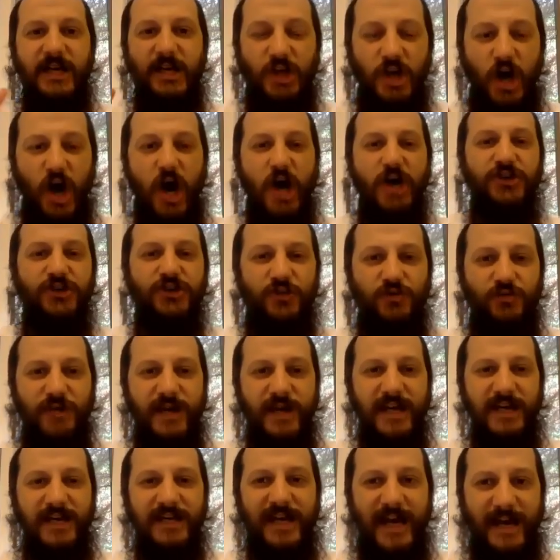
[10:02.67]
God
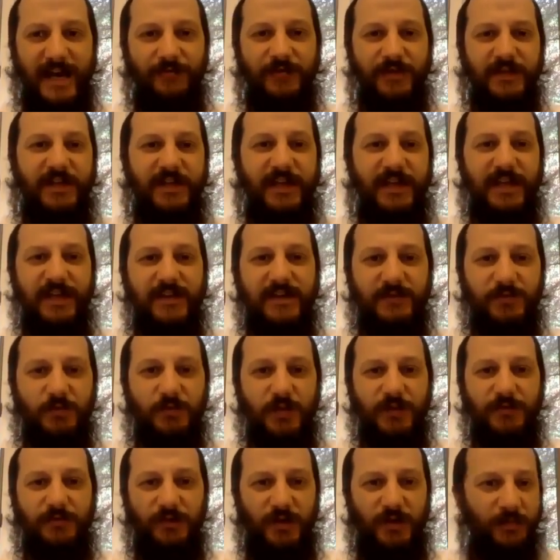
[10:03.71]
created everything in this
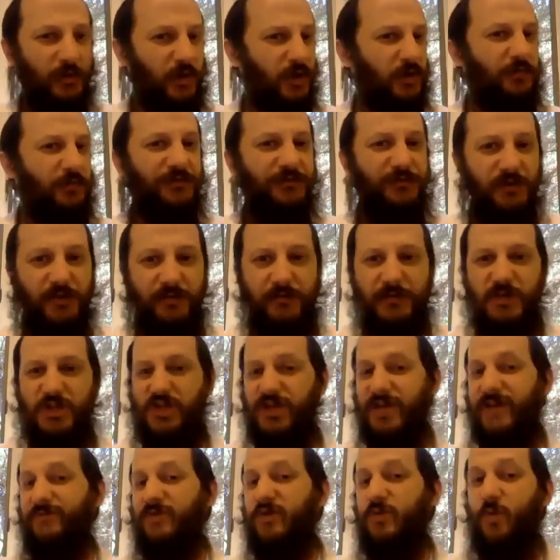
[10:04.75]
world for a purpose, for a
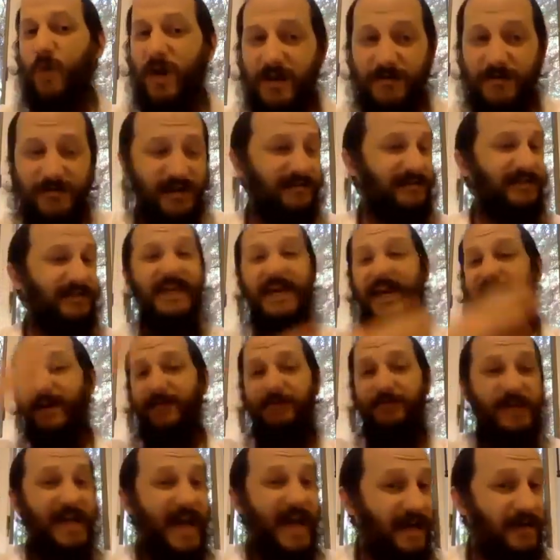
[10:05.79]
mission. Every one of us,
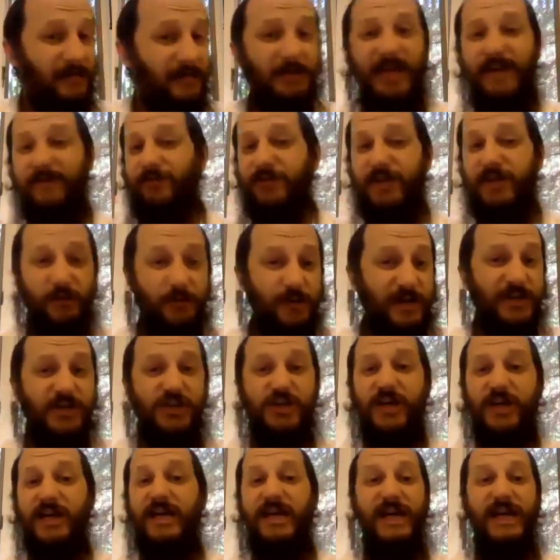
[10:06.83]
every animal, every
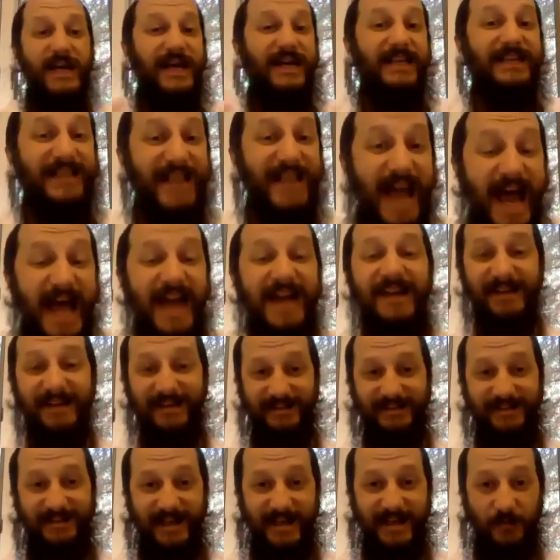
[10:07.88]
creature,
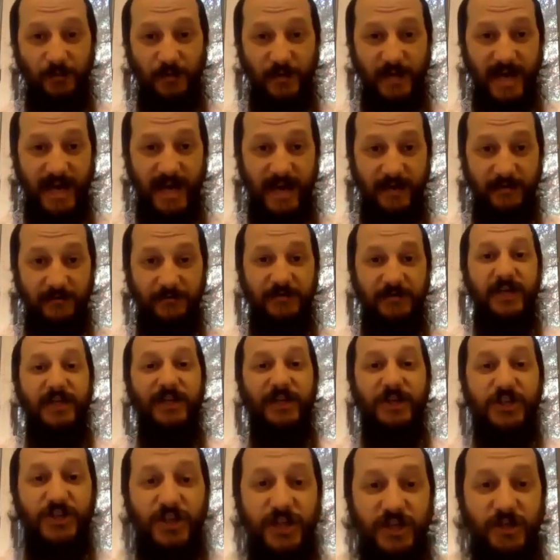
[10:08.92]
talents that we have,
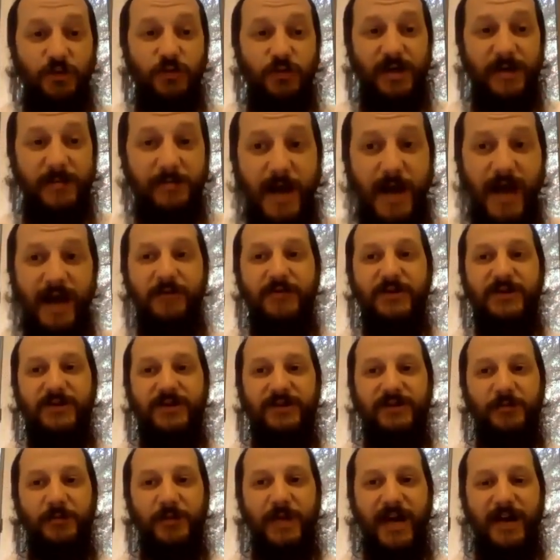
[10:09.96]
shidduchim,
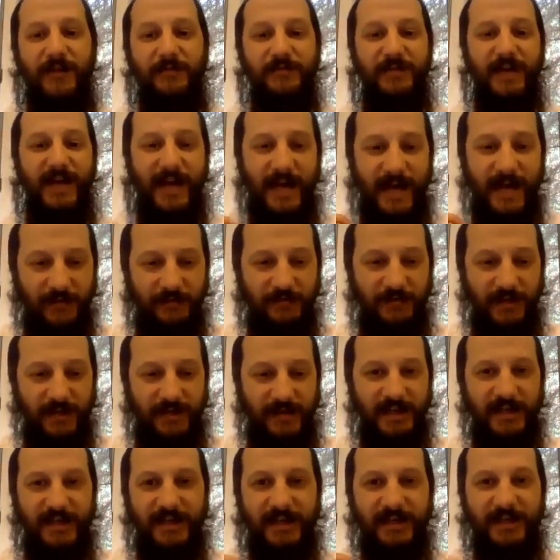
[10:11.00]
marriages that we have,
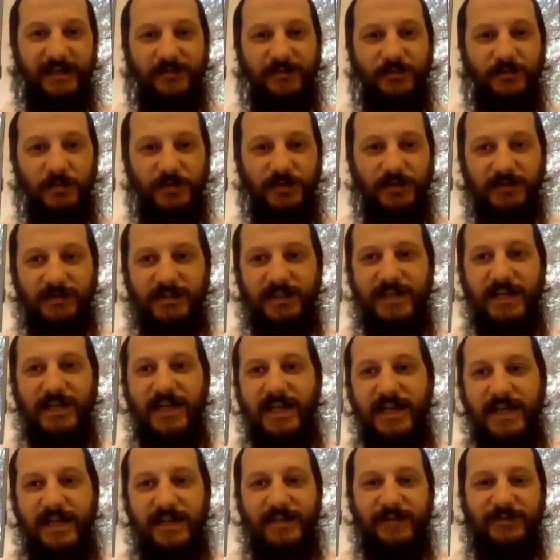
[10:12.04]
everything in this world
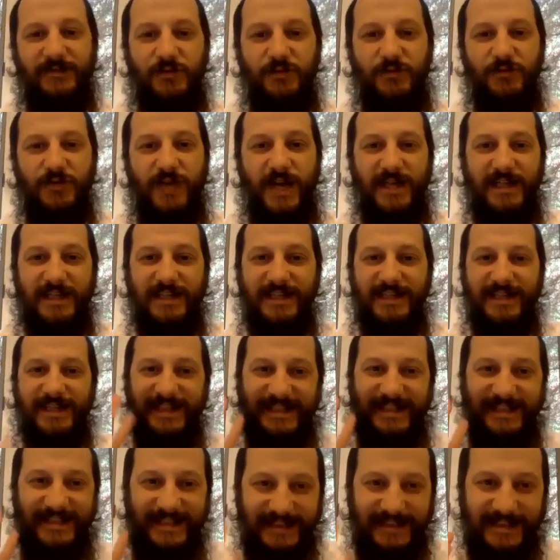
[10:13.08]
is created
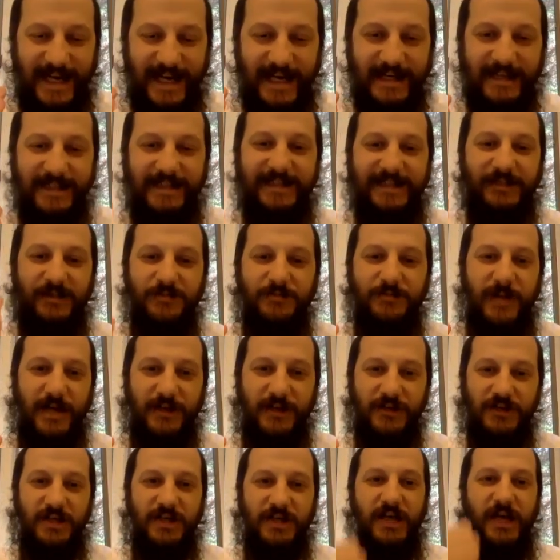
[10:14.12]
exactly to
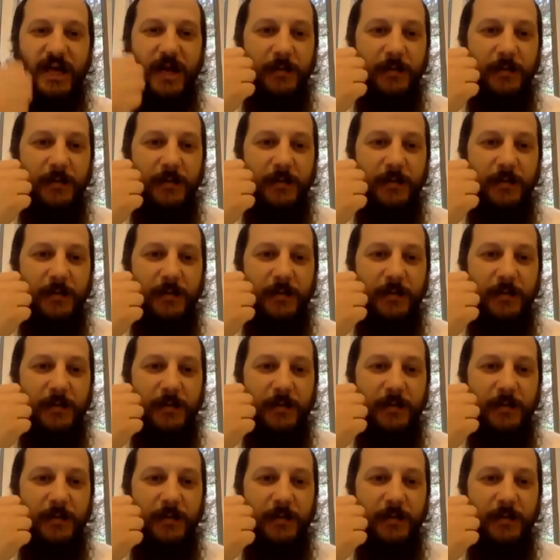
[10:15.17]
measure.